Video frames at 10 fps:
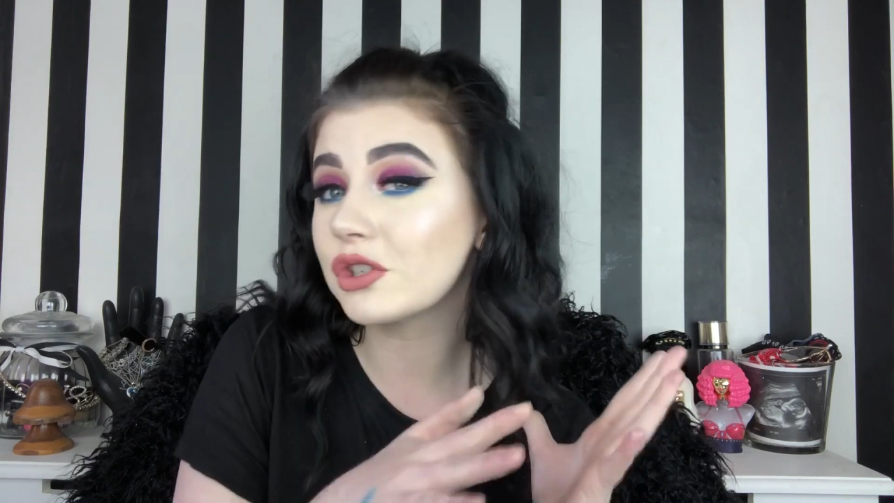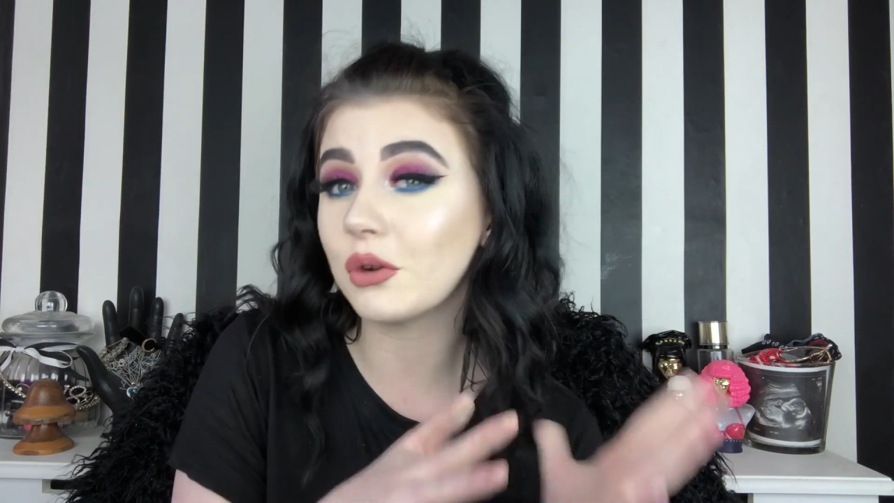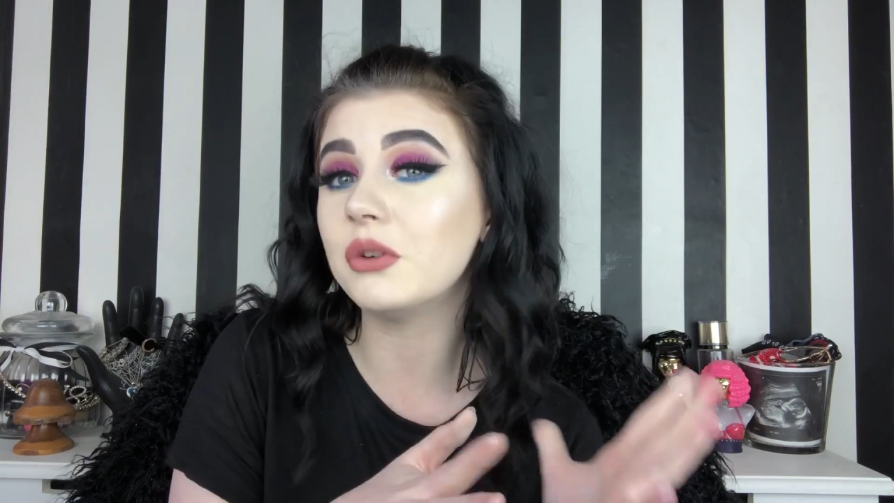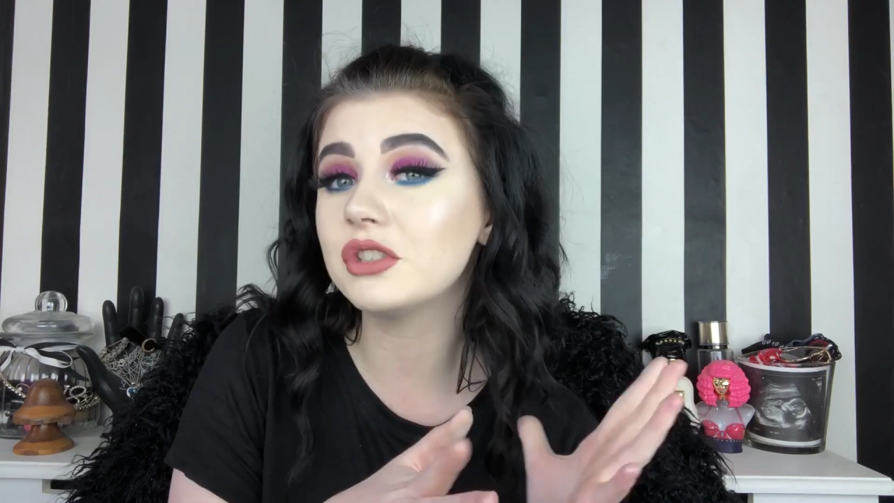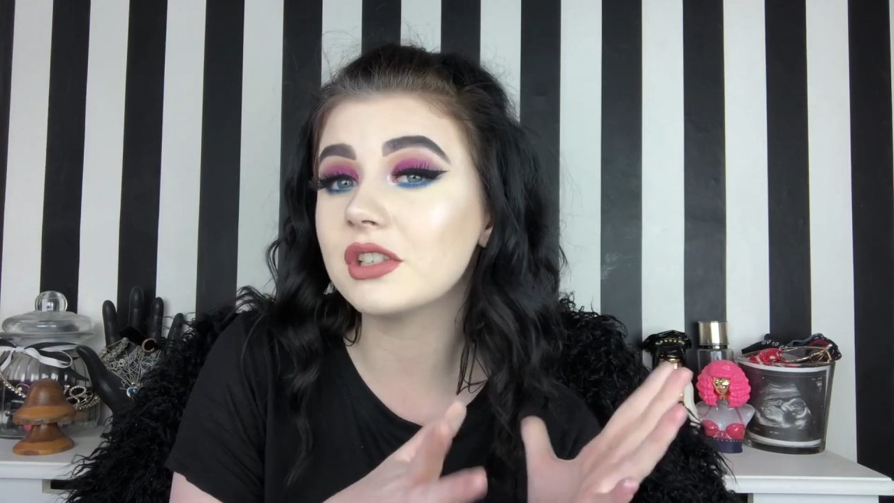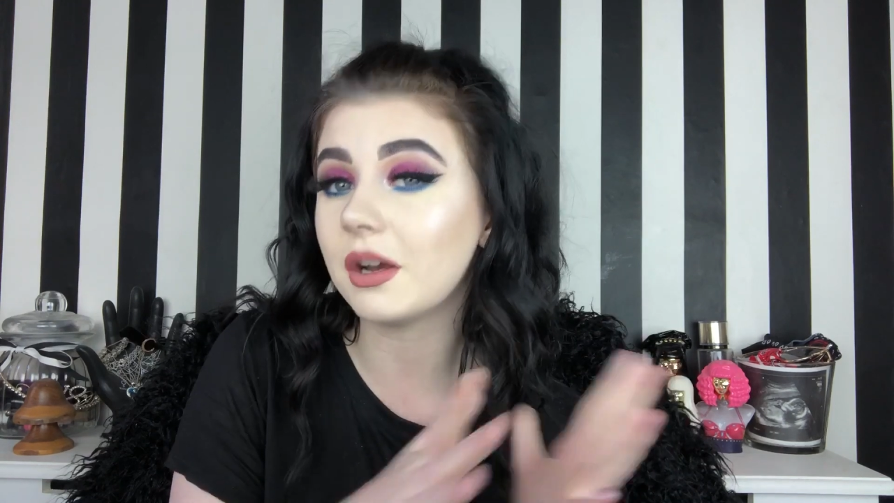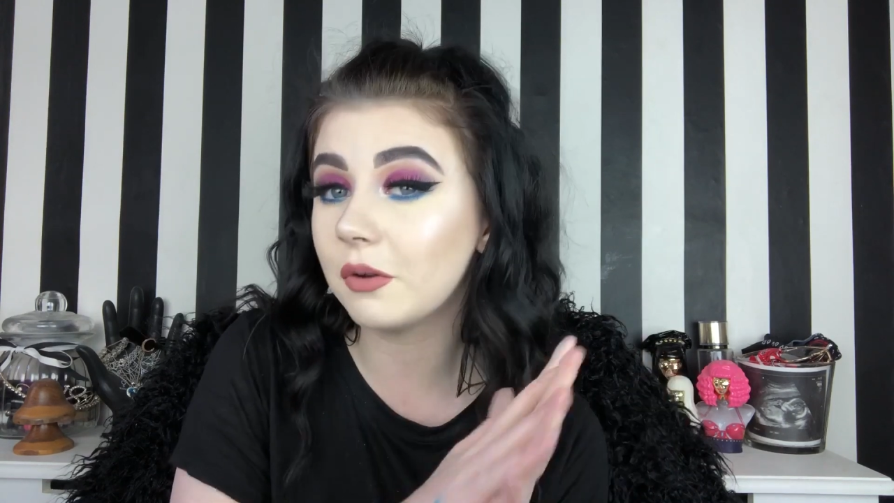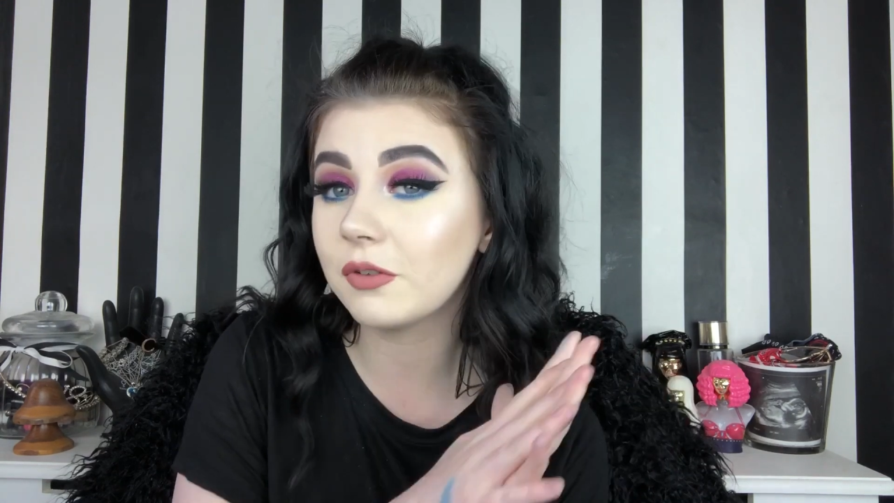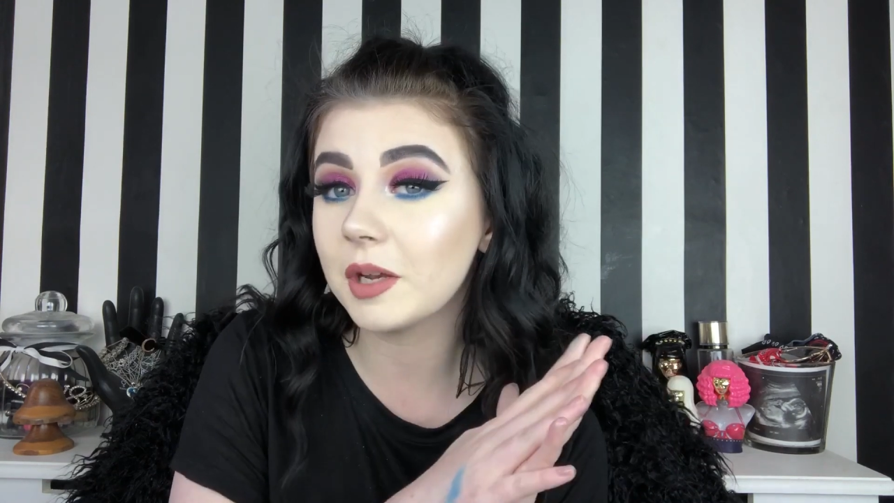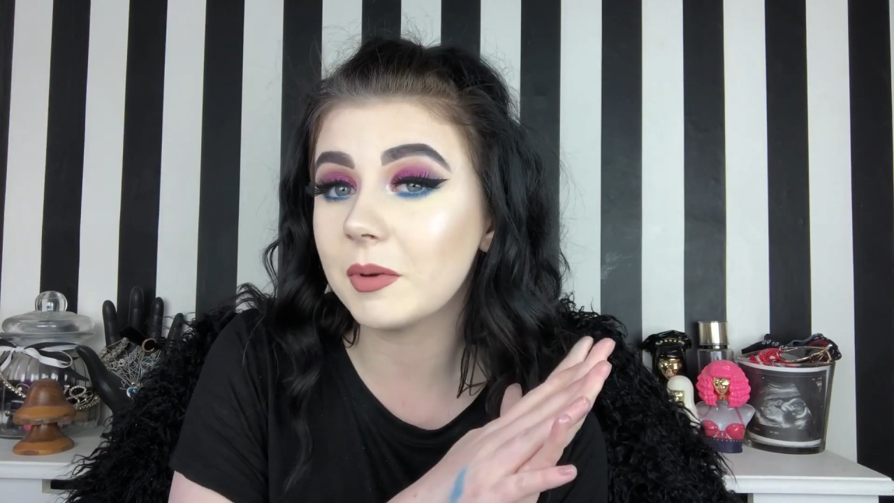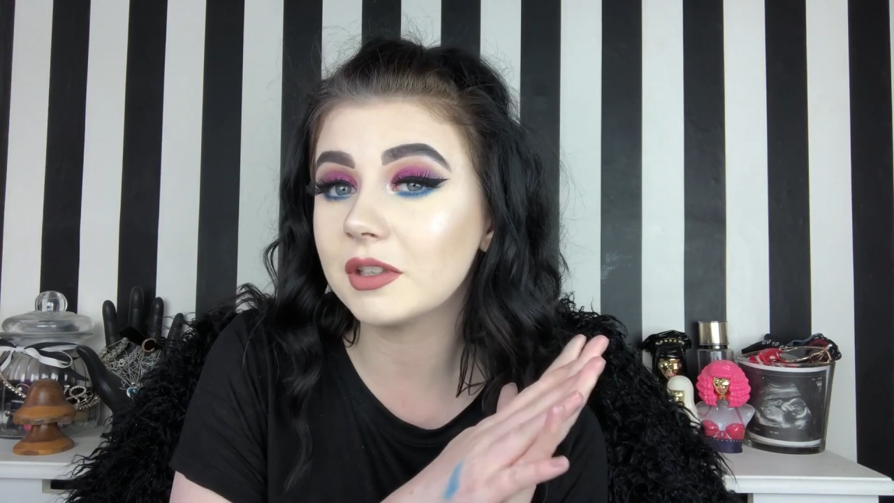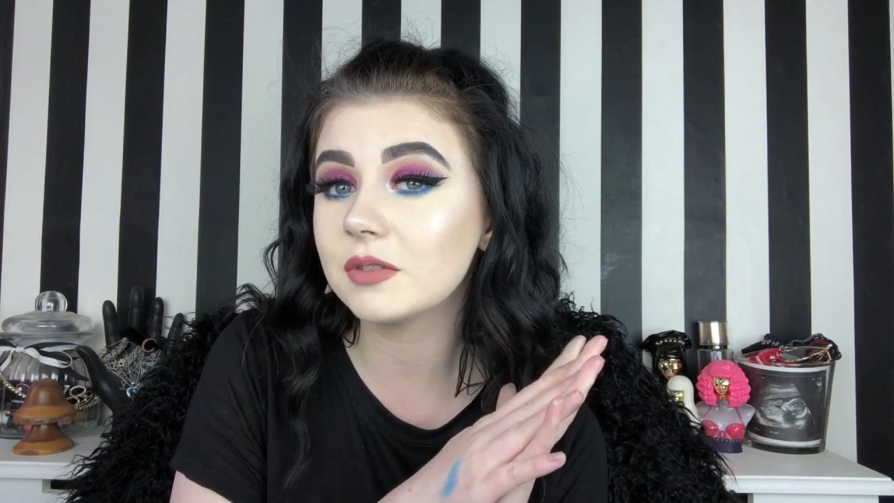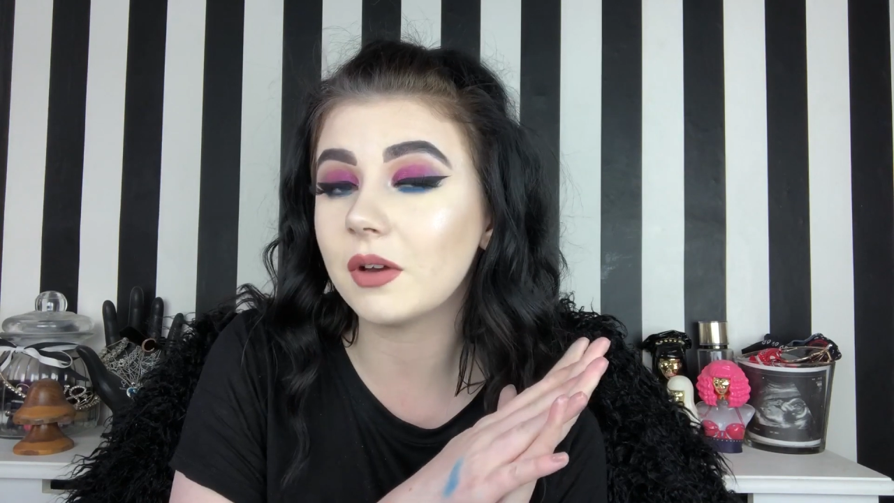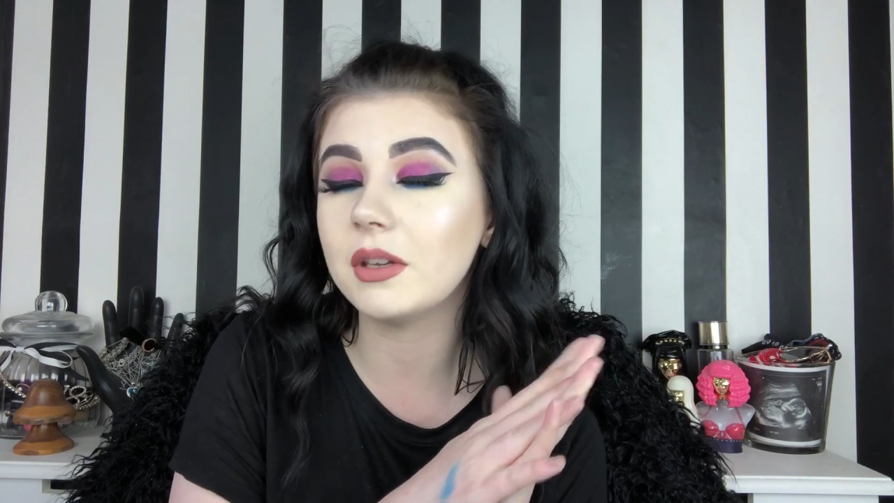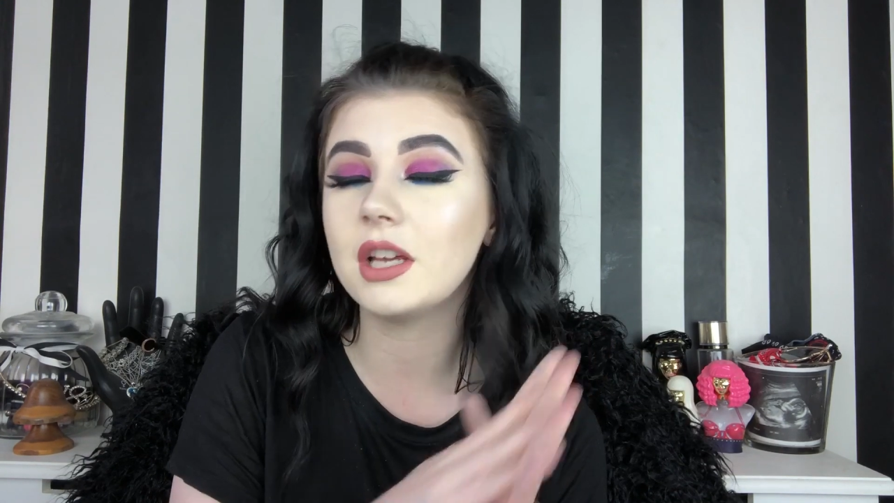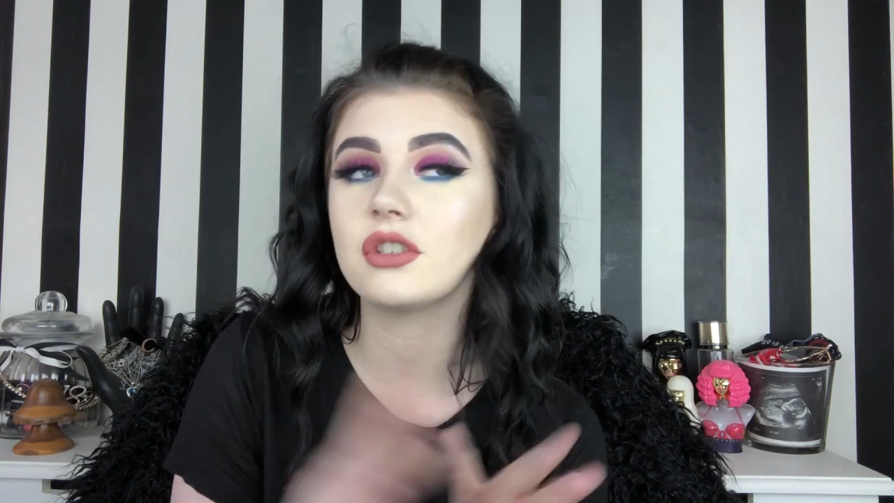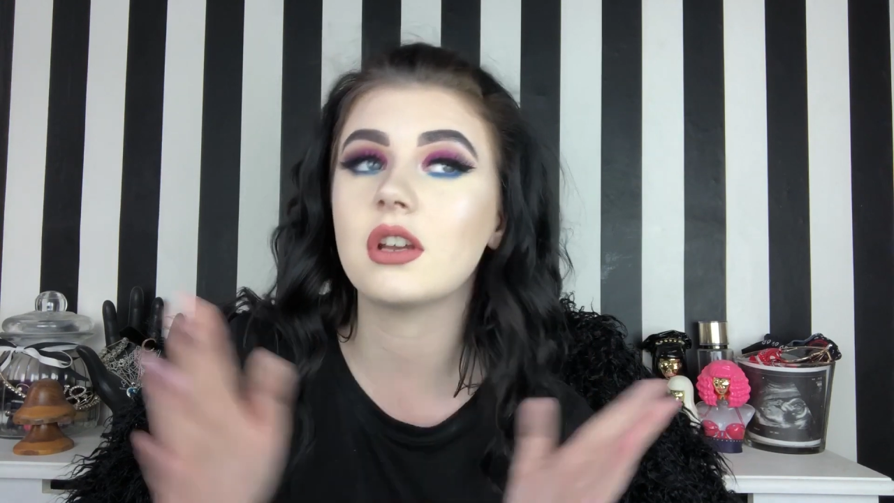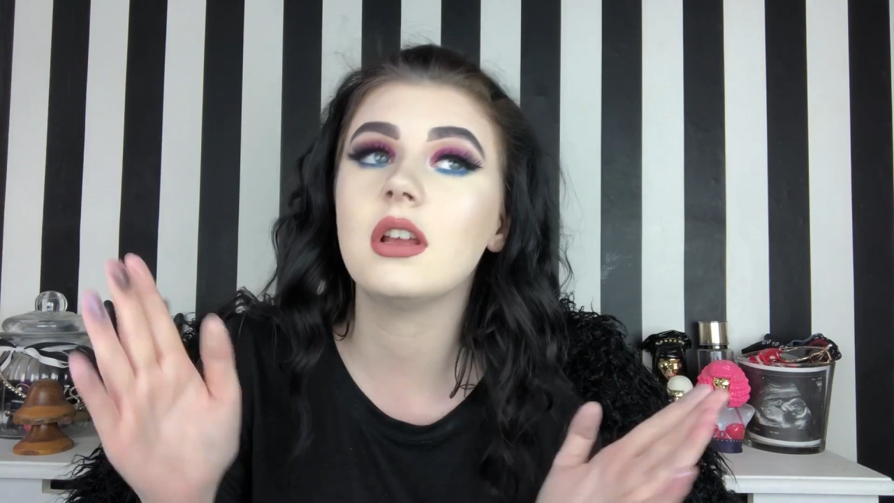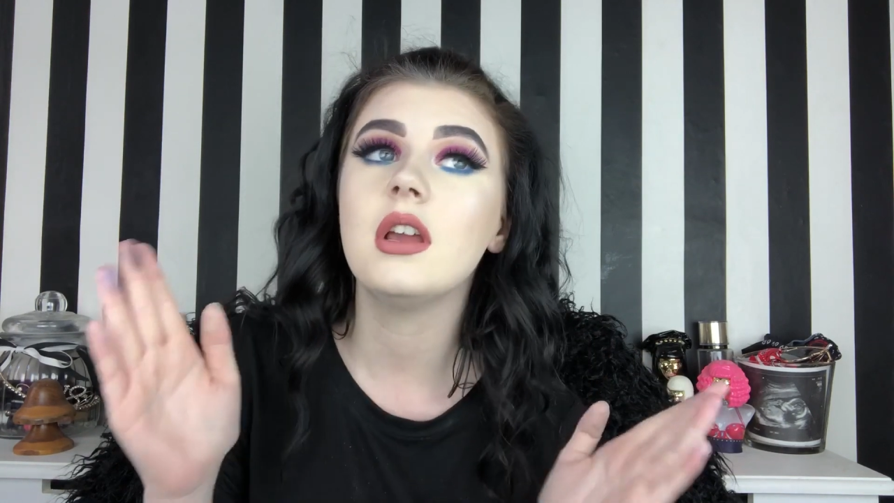told you how I feel about this foundation,